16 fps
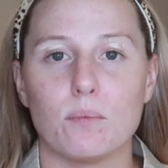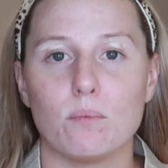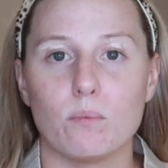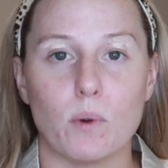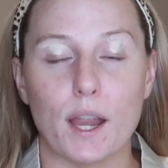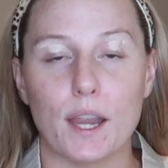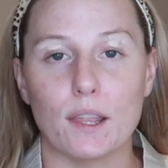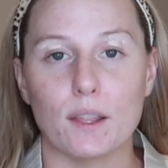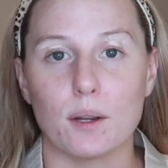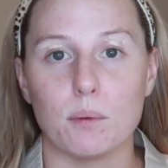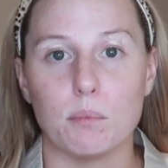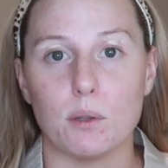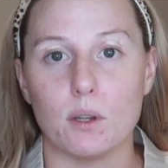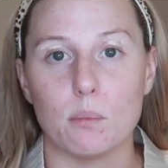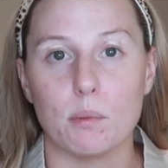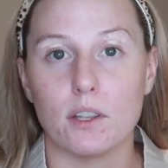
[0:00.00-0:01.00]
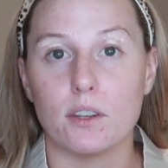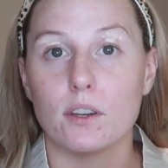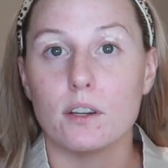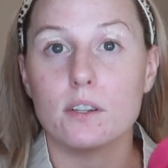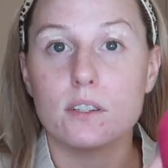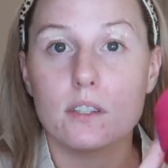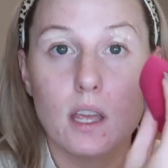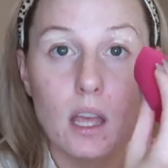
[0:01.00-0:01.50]
regular beauty
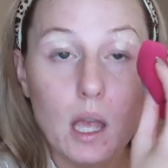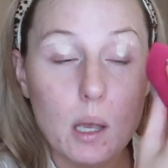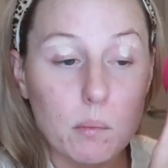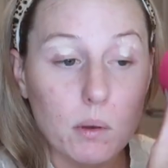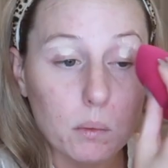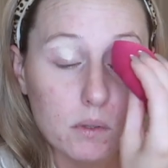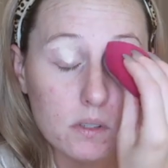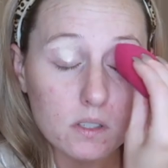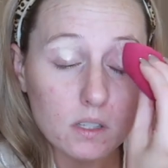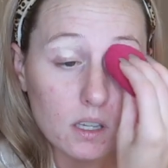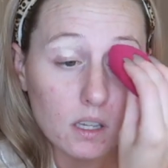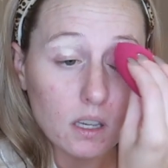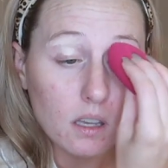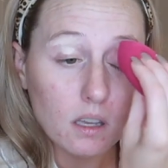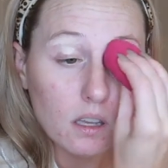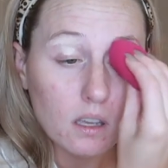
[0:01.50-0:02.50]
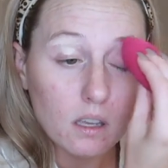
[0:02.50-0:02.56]
blenders, but we'll see.